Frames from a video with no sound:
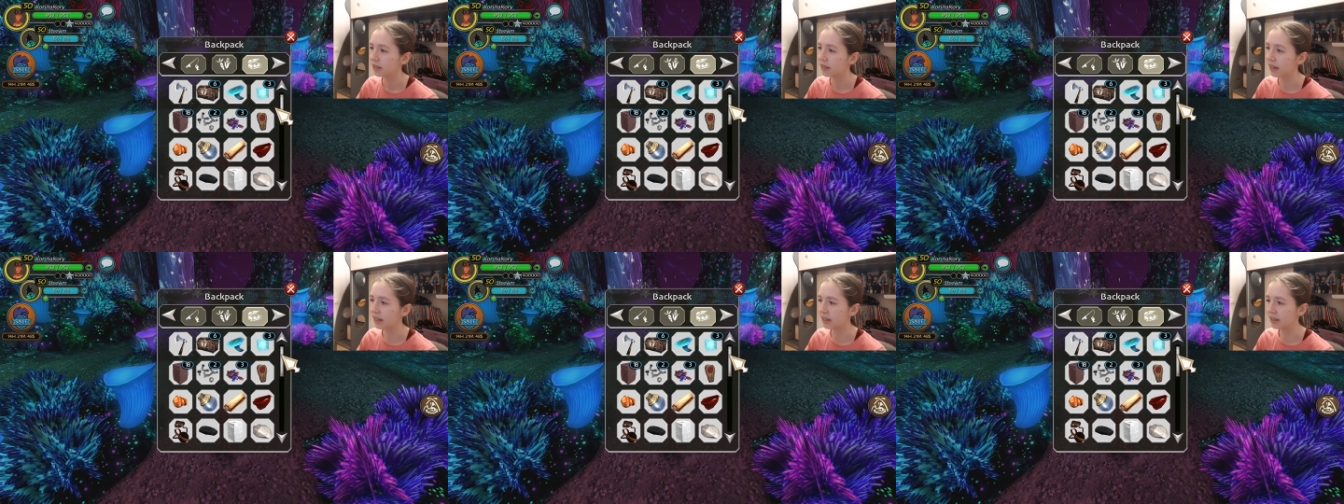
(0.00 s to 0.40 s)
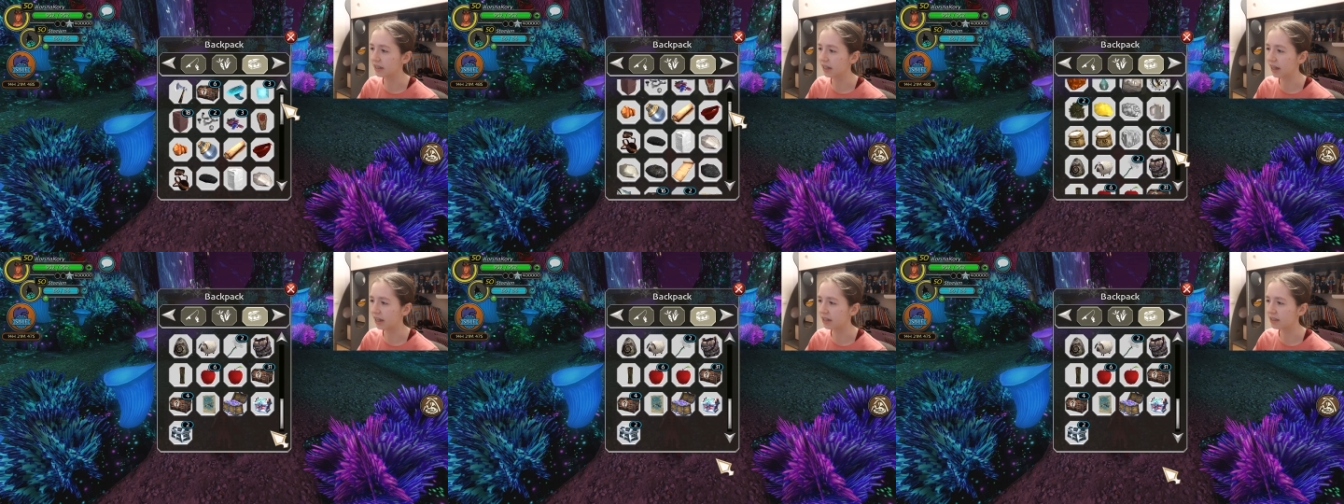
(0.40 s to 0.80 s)
take
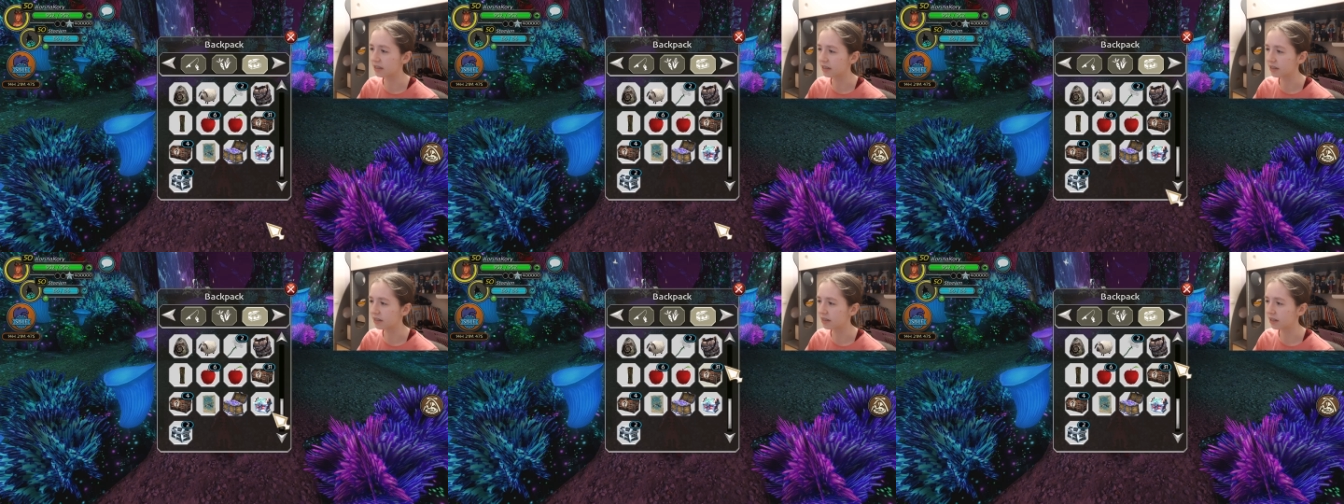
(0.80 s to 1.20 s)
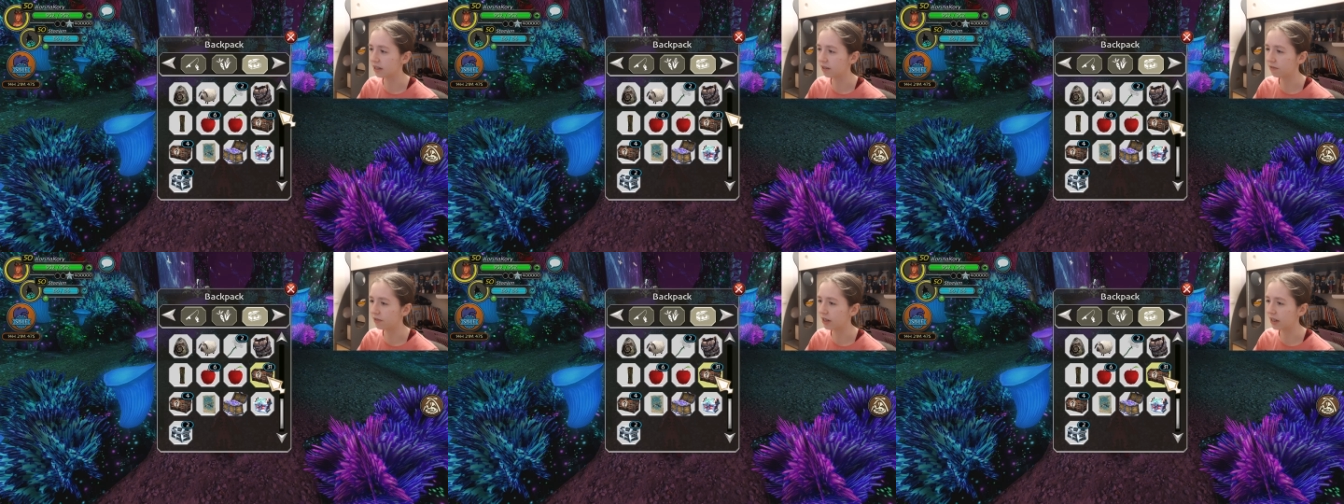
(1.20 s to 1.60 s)
the eggs and
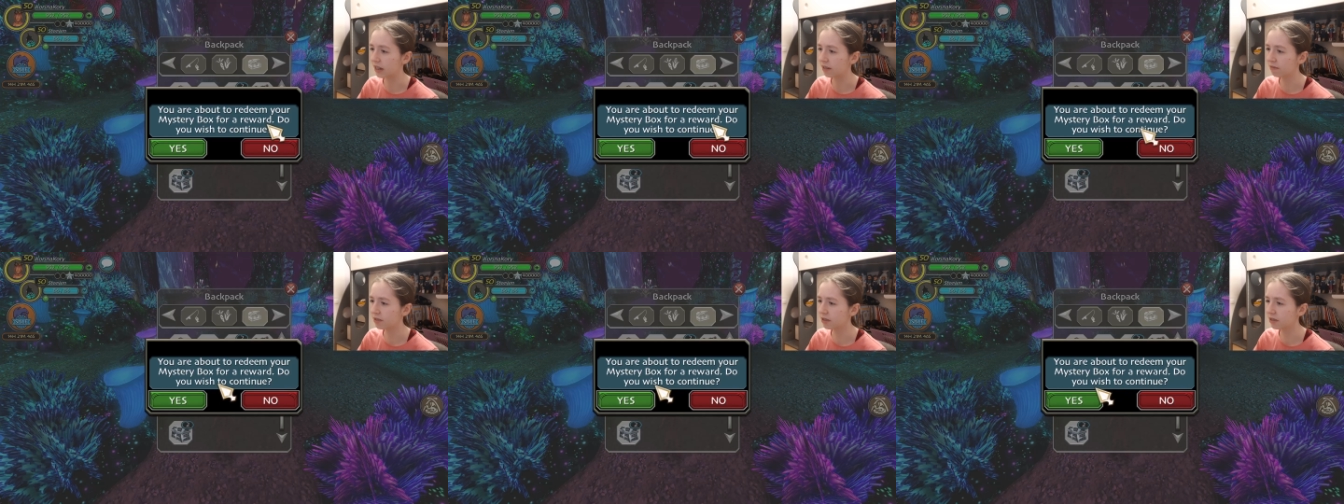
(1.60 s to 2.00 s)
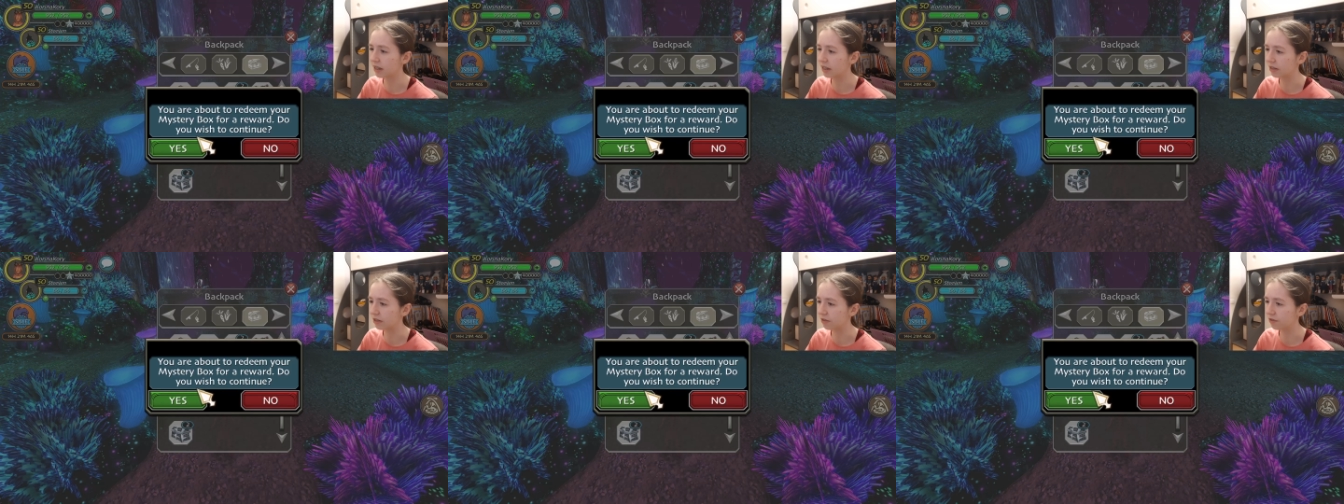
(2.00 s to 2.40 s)
stuff like i'm too
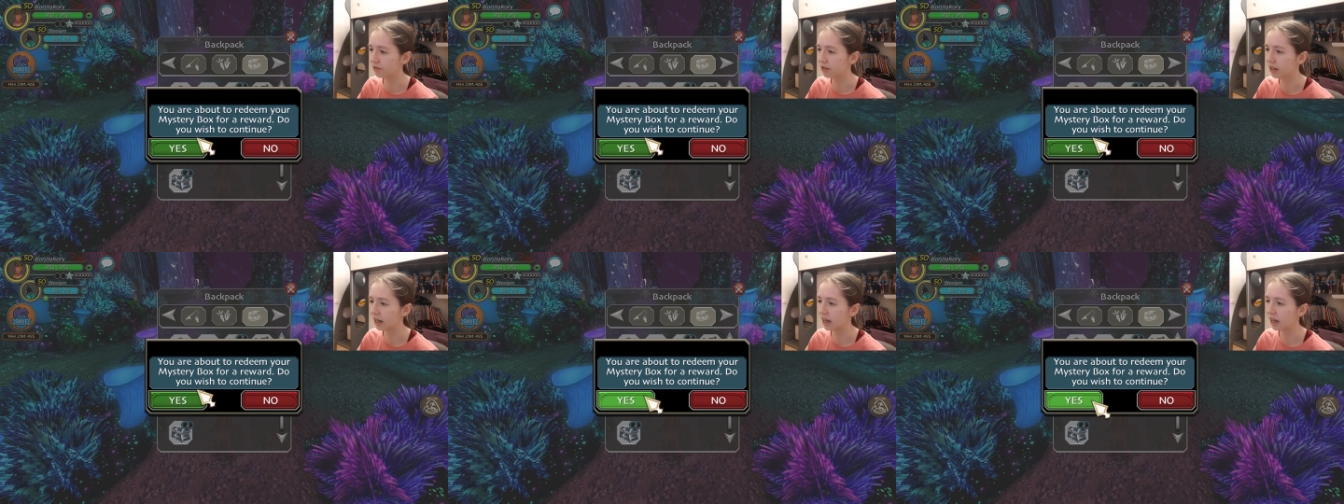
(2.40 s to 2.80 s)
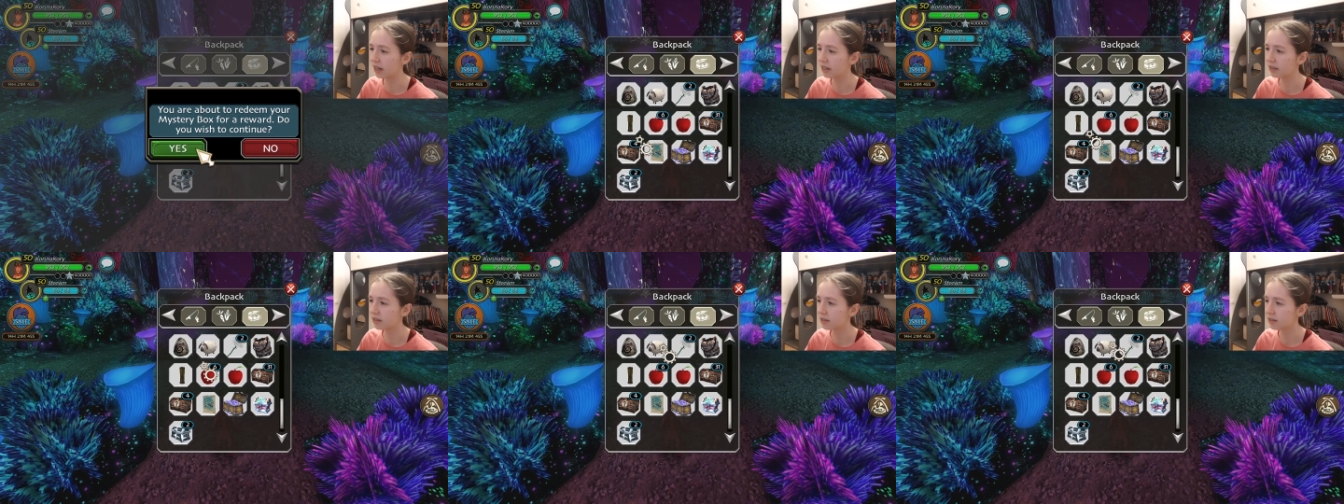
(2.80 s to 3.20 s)
lazy for
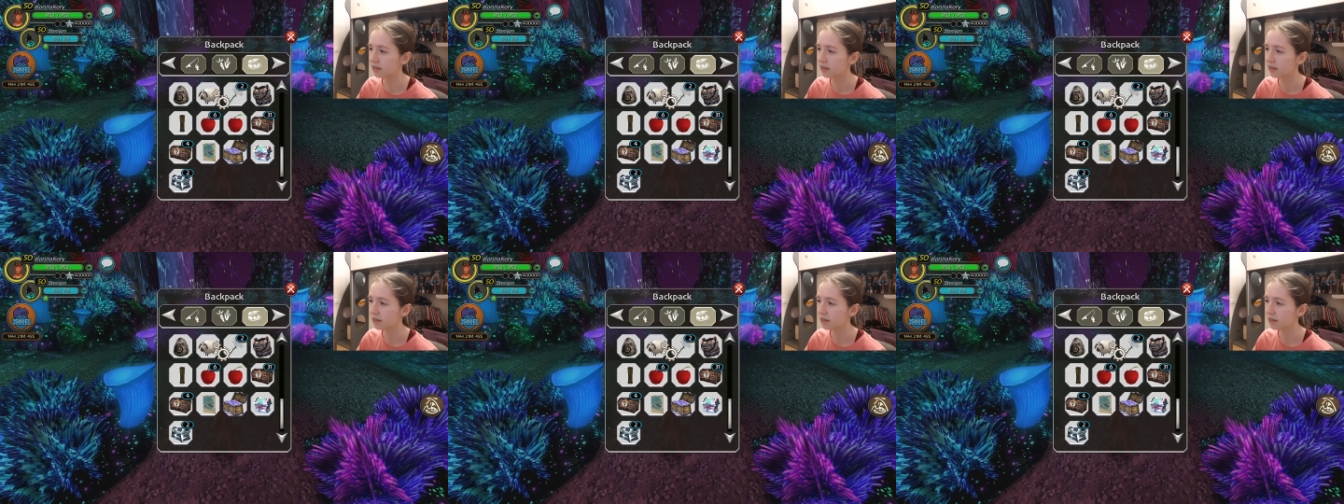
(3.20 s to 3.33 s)
that